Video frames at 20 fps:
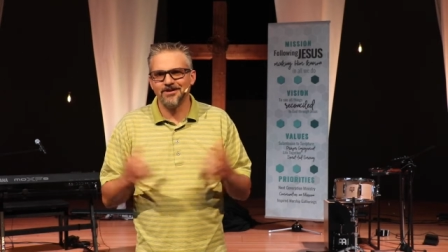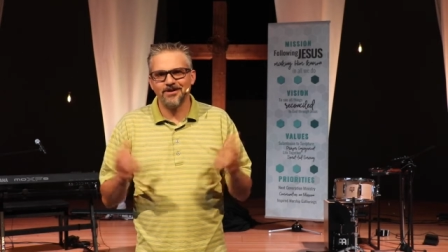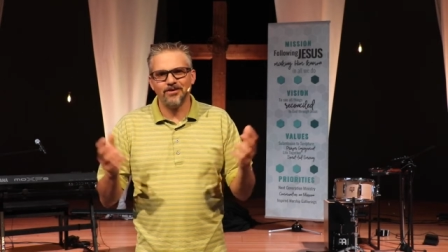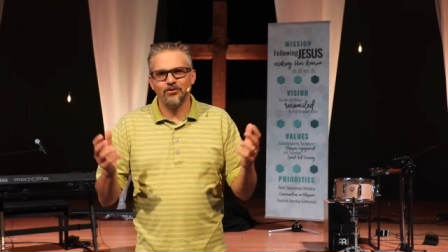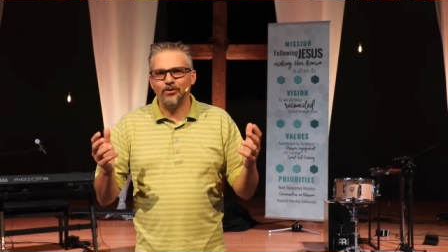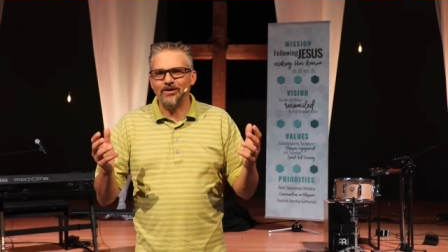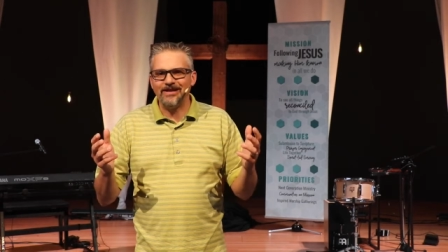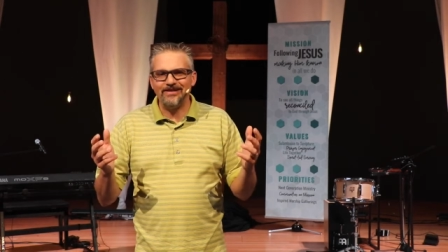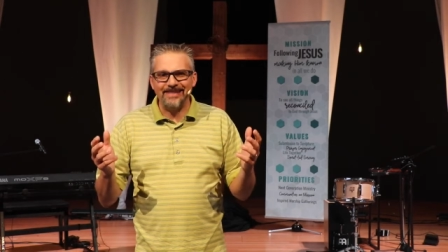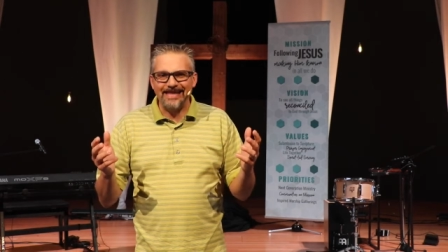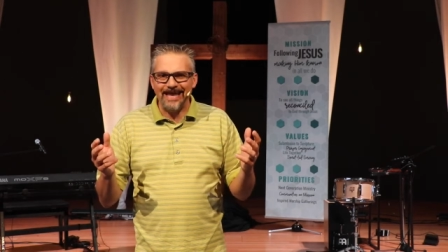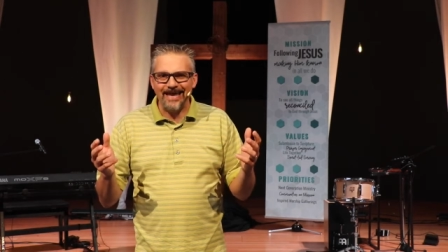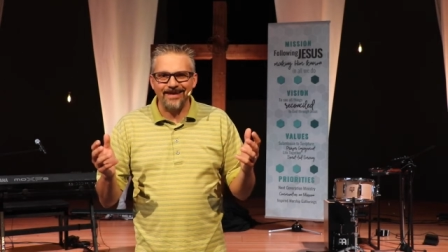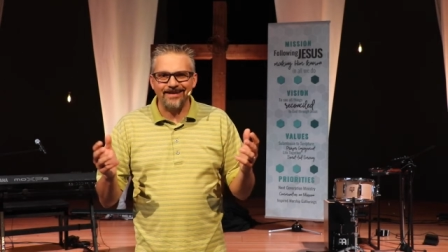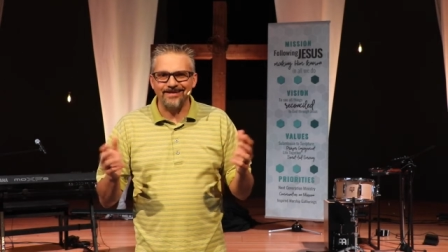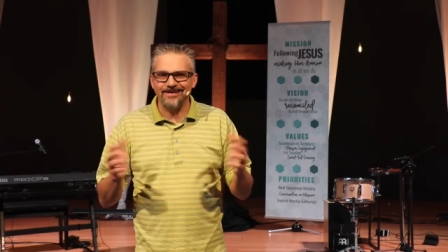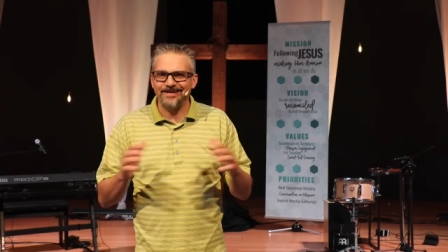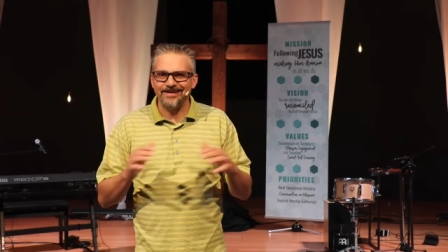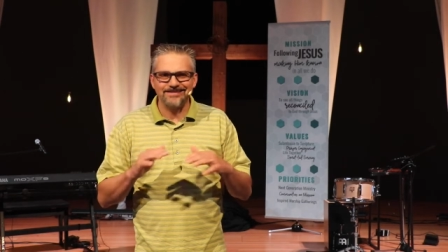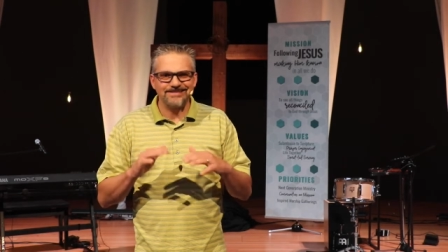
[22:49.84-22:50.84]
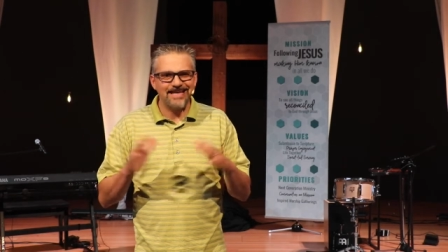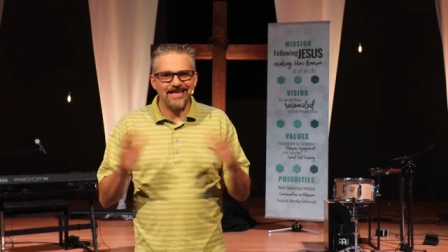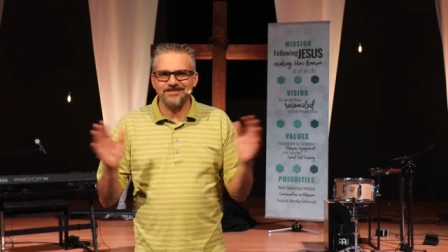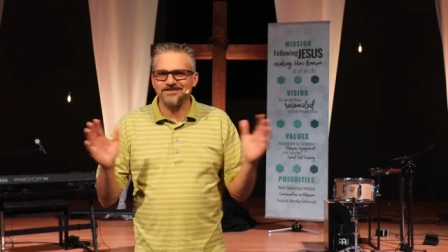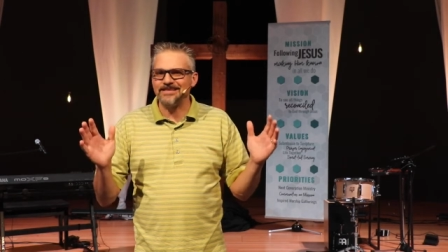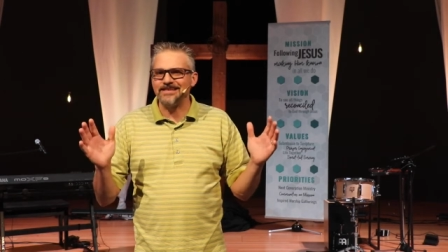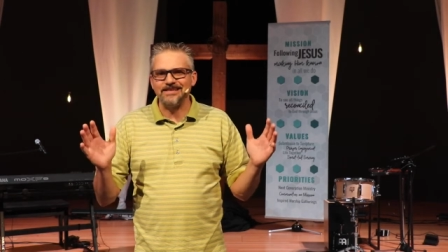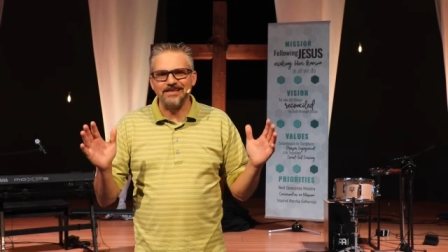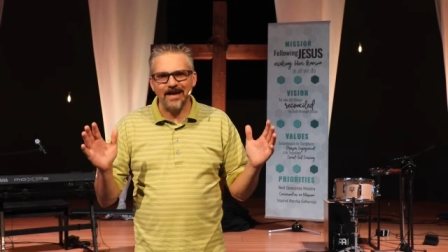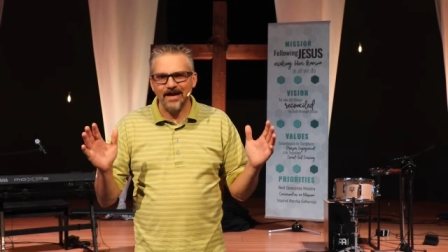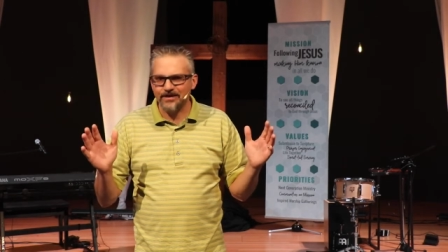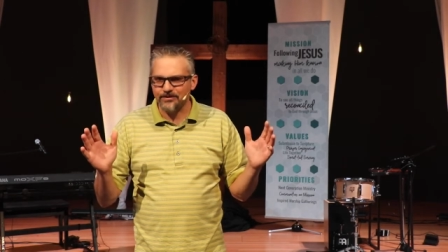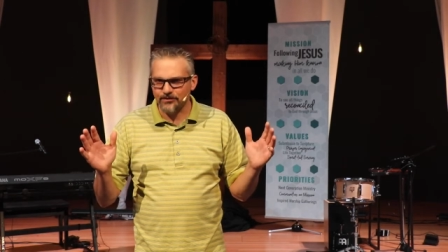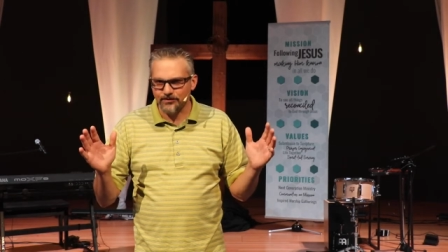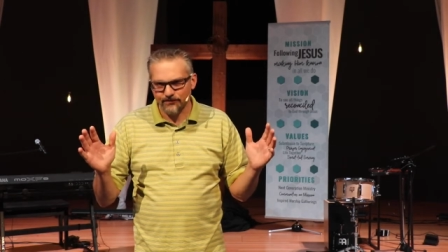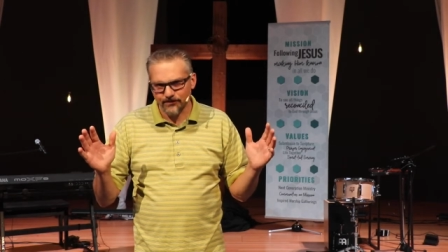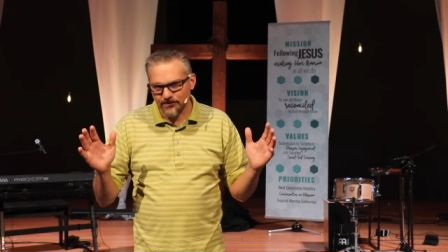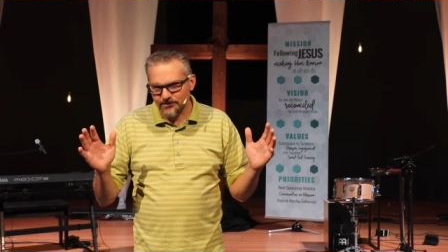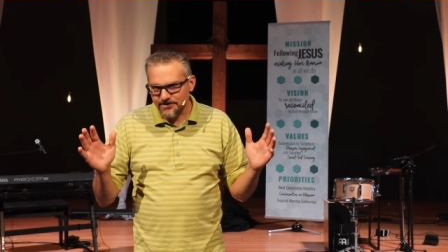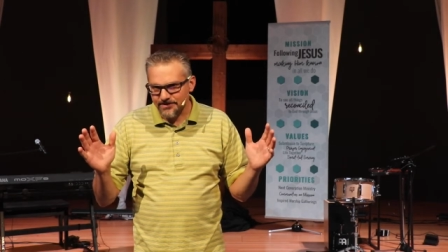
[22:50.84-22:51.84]
When in the end, it's actually neither
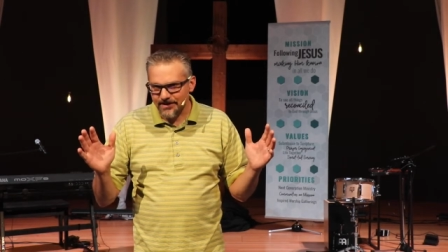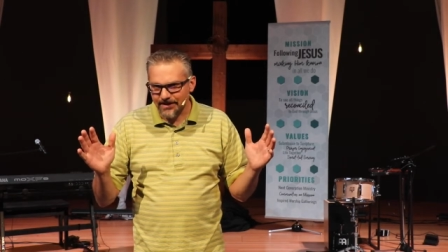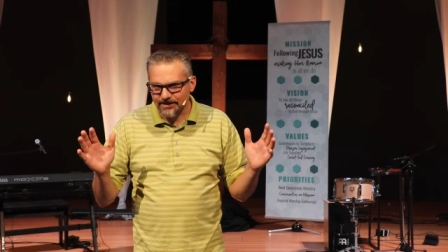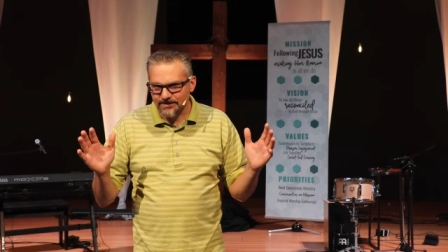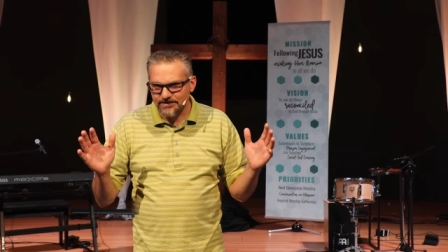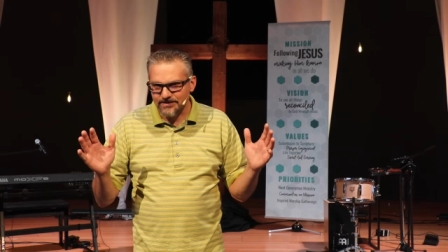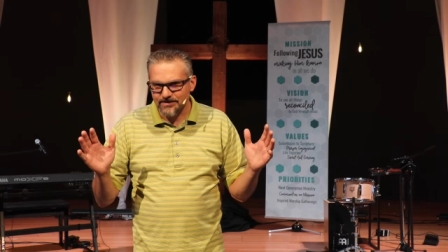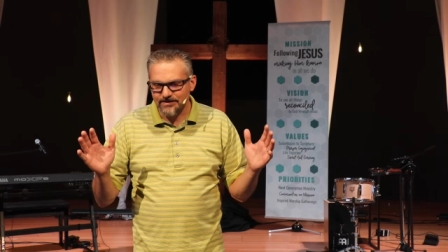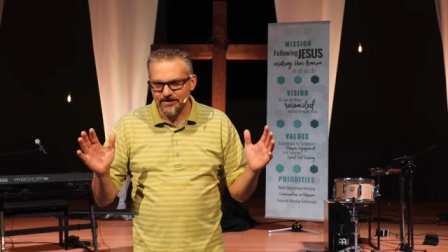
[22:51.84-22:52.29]
of those things.